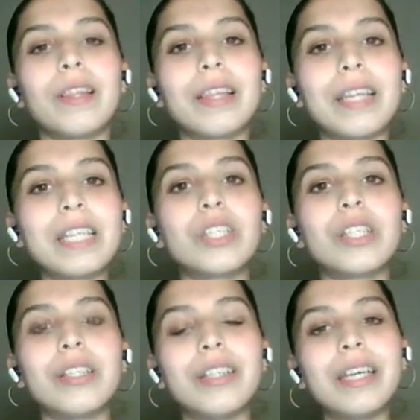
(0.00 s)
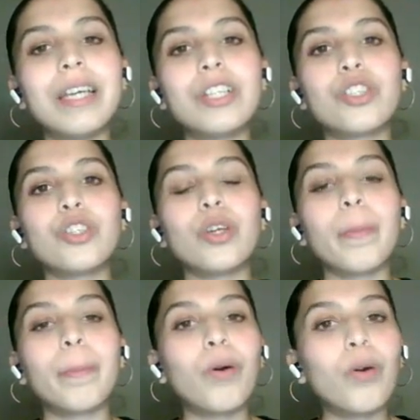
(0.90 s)
this leads to
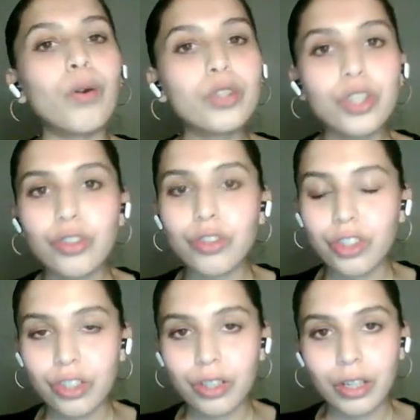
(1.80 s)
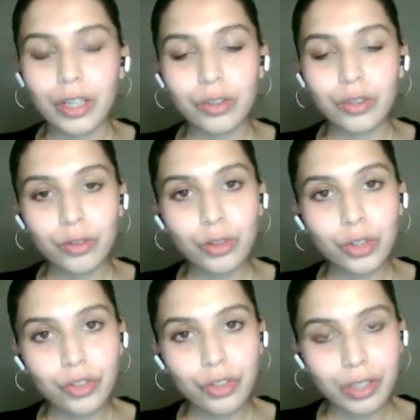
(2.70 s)
poor
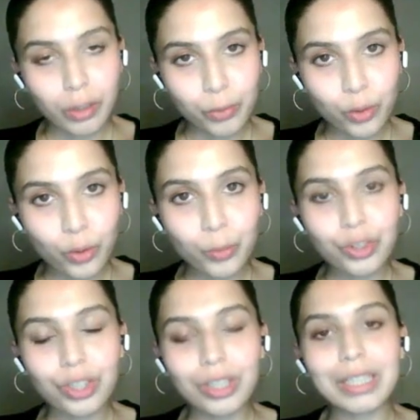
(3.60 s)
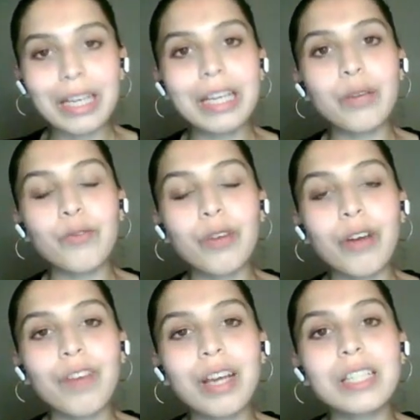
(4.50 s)
nutrient absorption, and it
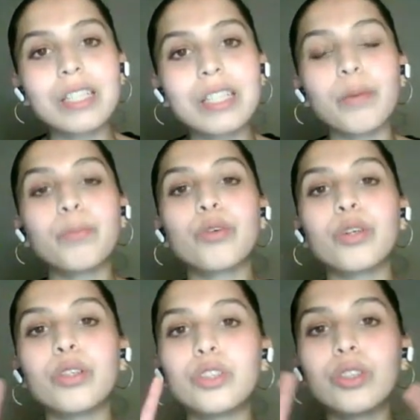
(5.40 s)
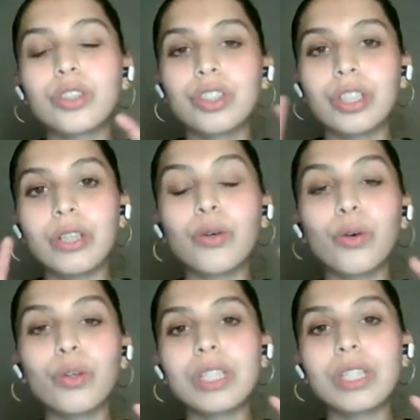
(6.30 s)
affects the production or
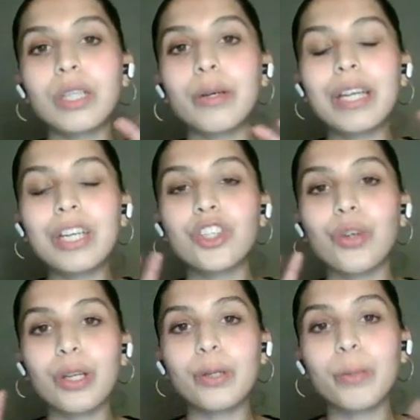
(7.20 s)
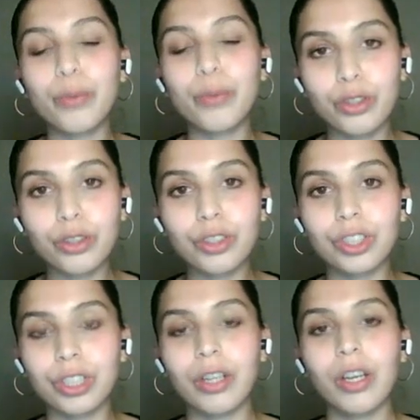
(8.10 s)
causes the issue in the
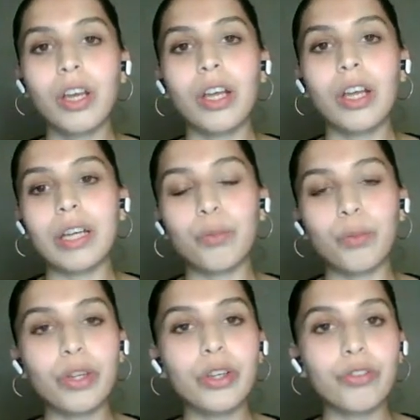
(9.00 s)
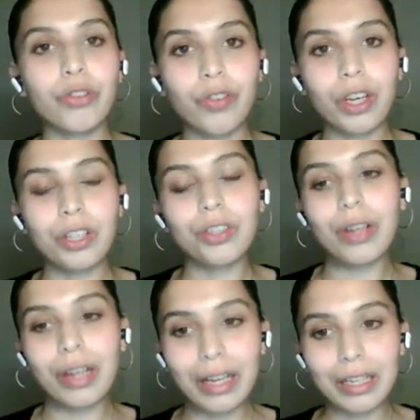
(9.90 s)
production that we referred to
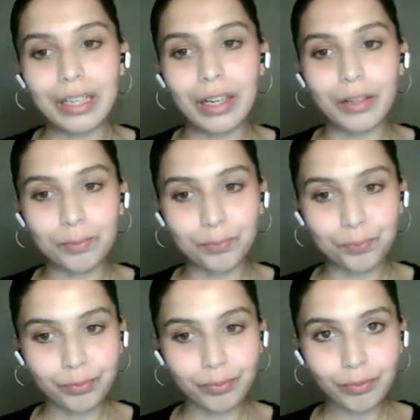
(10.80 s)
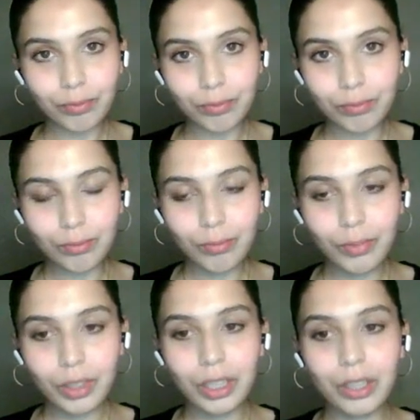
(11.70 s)
earlier.
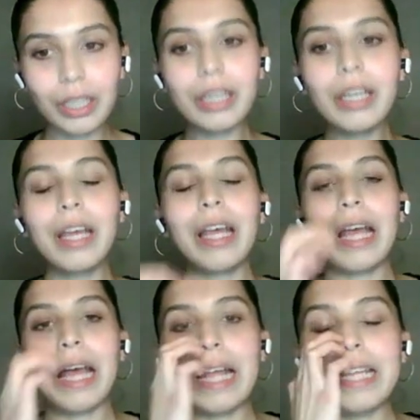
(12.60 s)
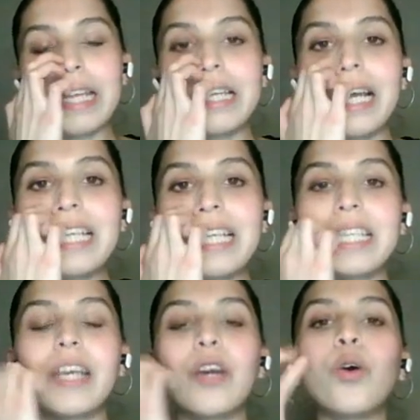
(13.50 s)
Okay, and then
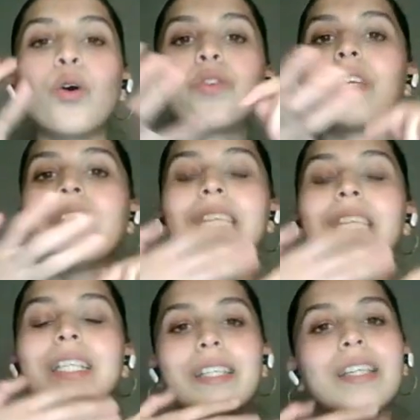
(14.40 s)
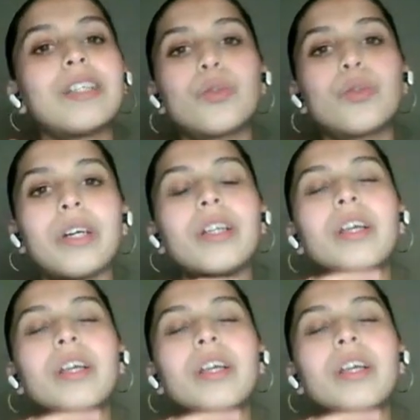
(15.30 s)
lastly, overeating as well.